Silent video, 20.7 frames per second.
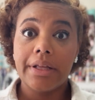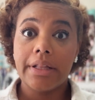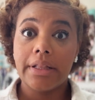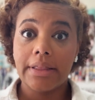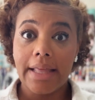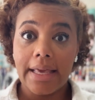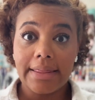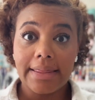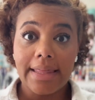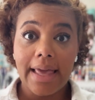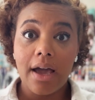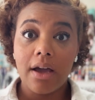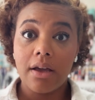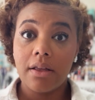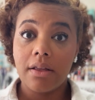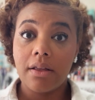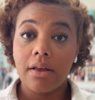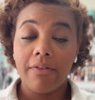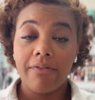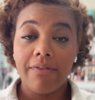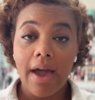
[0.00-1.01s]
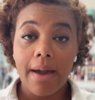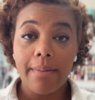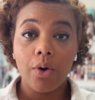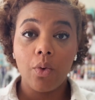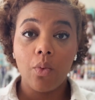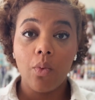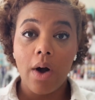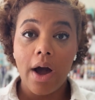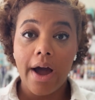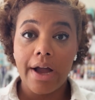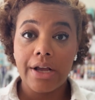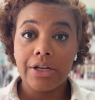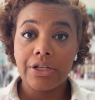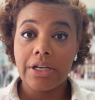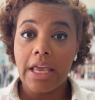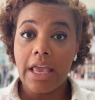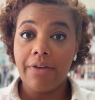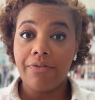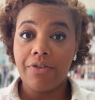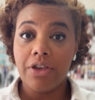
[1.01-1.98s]
let that fabric
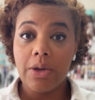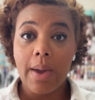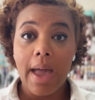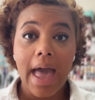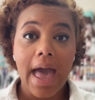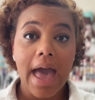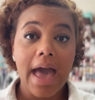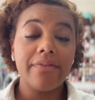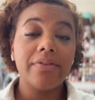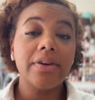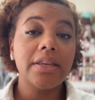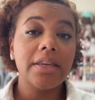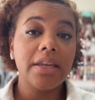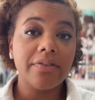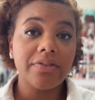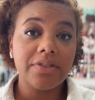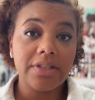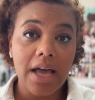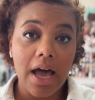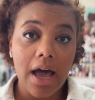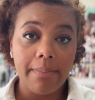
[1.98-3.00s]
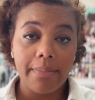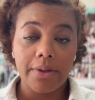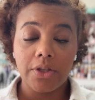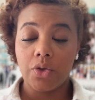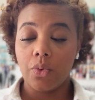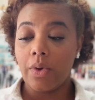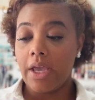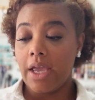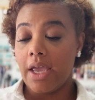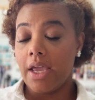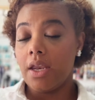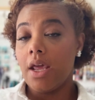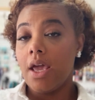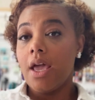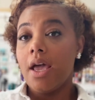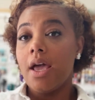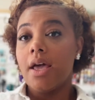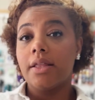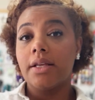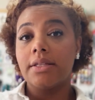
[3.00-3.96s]
wash, if you have enough time between
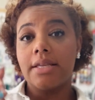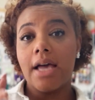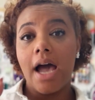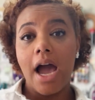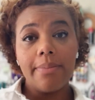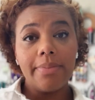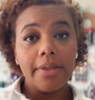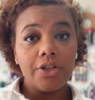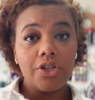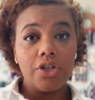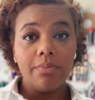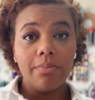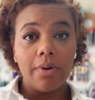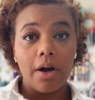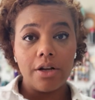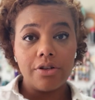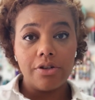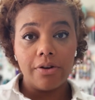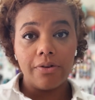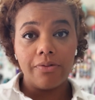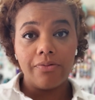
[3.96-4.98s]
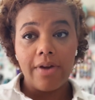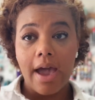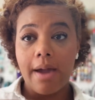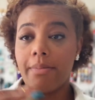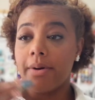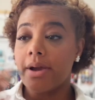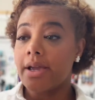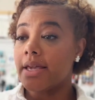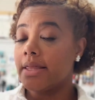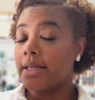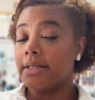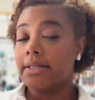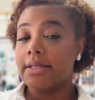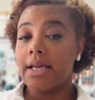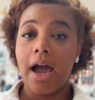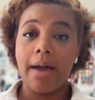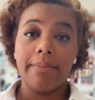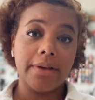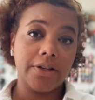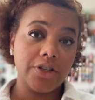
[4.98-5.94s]
the time that you bought your fabric and the
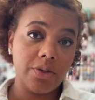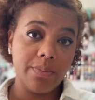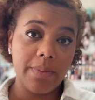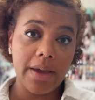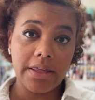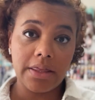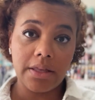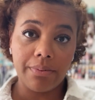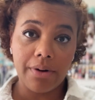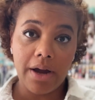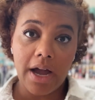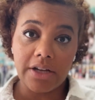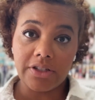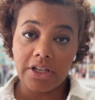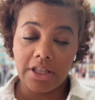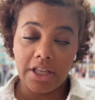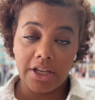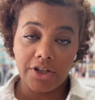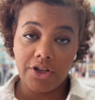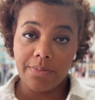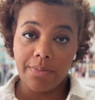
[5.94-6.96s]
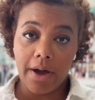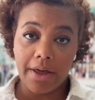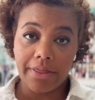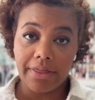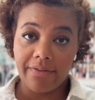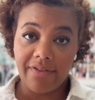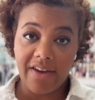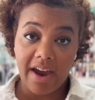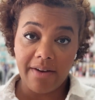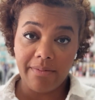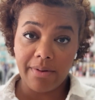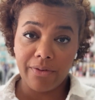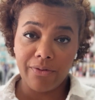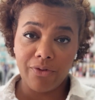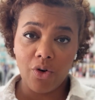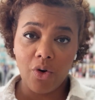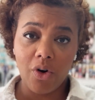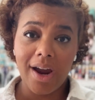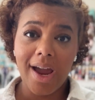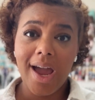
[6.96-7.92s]
time that you make the project that you bought the fabric
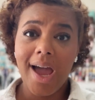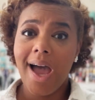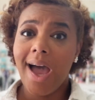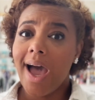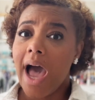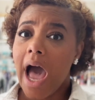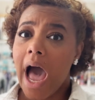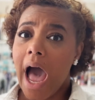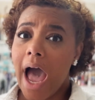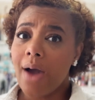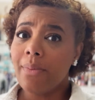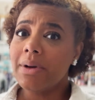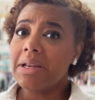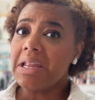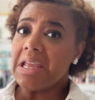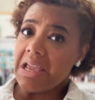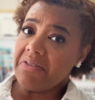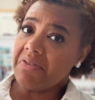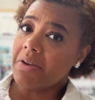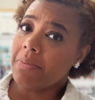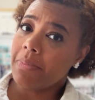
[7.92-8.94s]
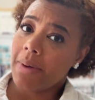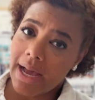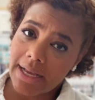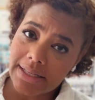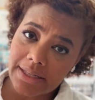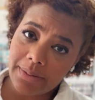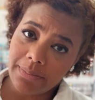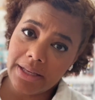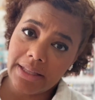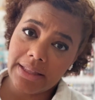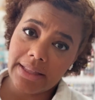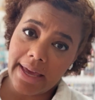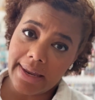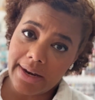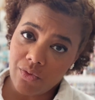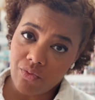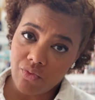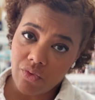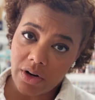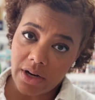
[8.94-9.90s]
for, I would even possibly
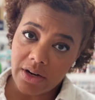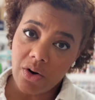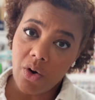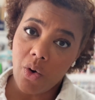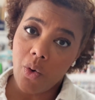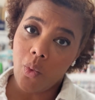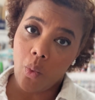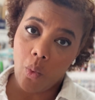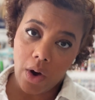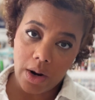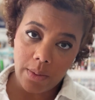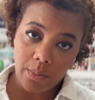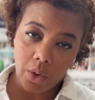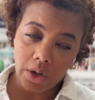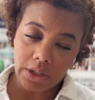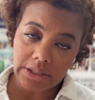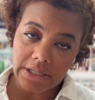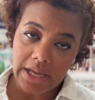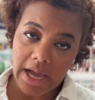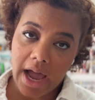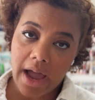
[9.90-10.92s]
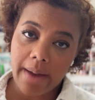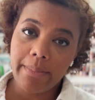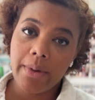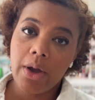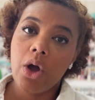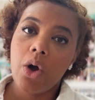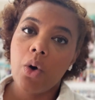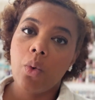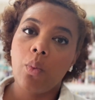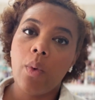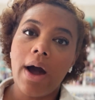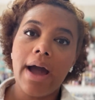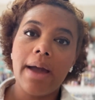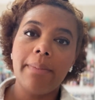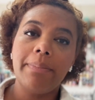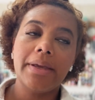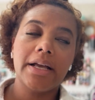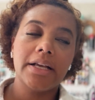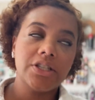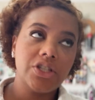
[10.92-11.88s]
let it run one more time. Why?
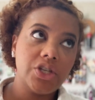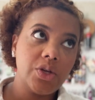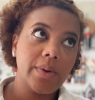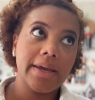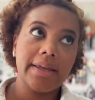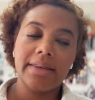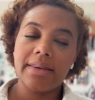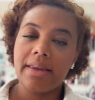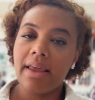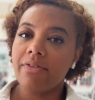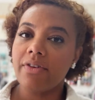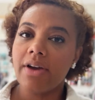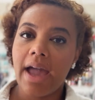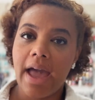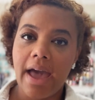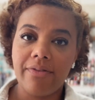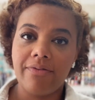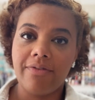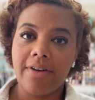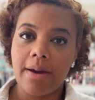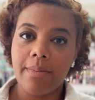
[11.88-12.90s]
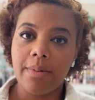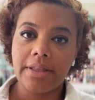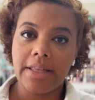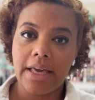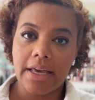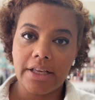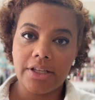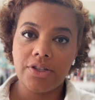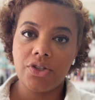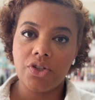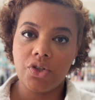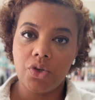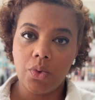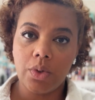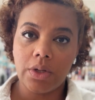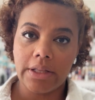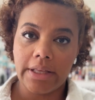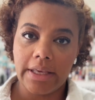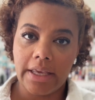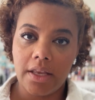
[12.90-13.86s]
Because you can never have fabric that is
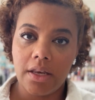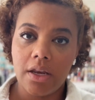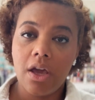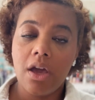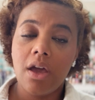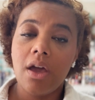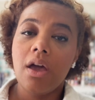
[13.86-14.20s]
too clean.